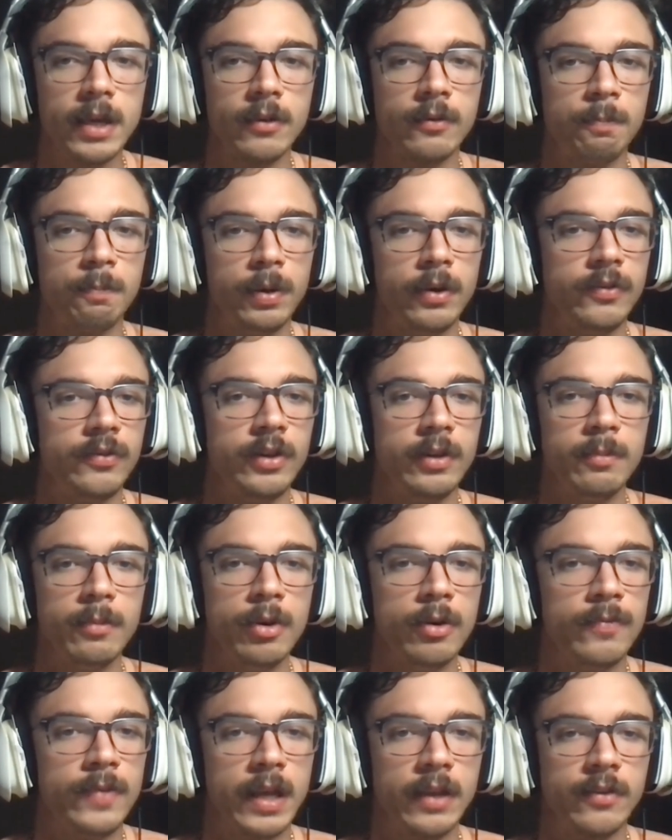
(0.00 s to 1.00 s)
Biggest pussy
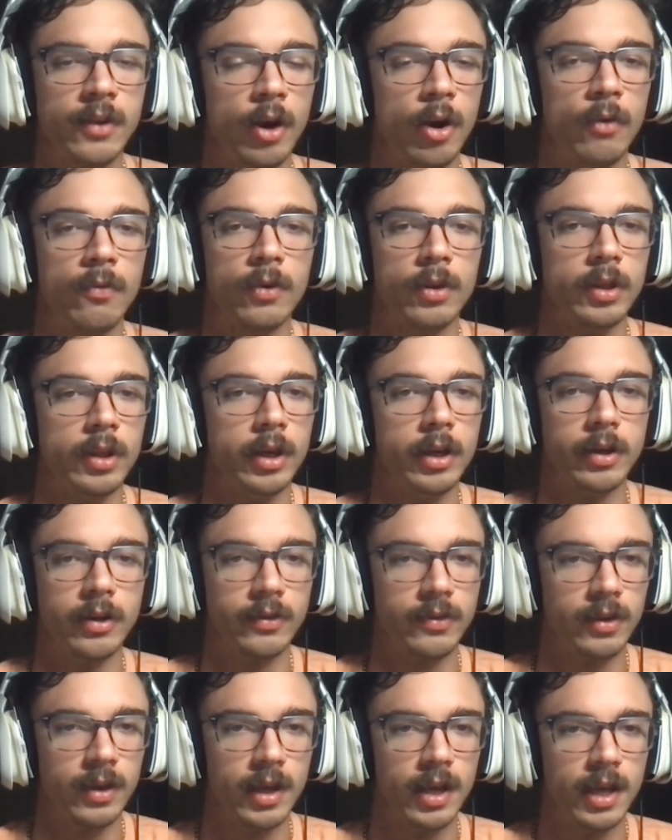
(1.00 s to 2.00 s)
move that's
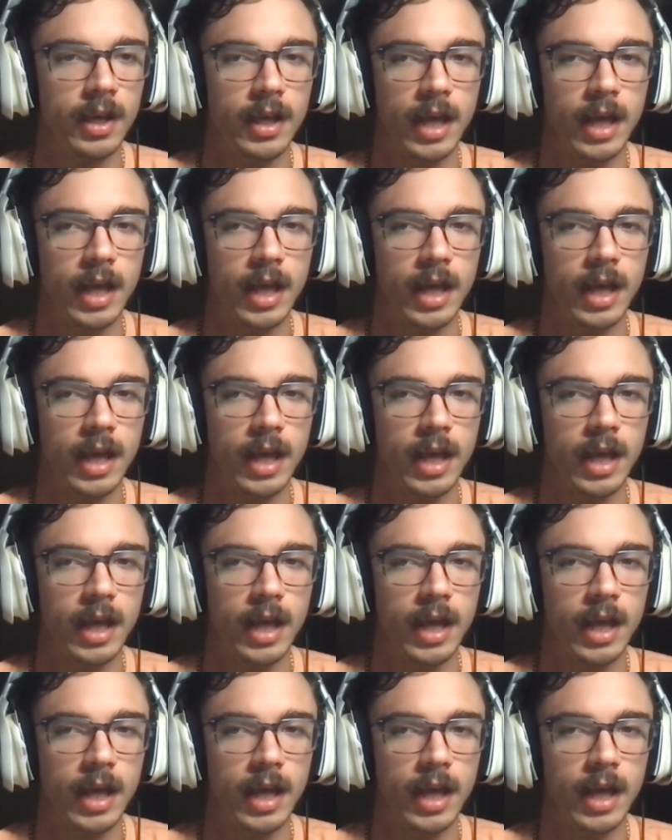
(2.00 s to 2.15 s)
overlooked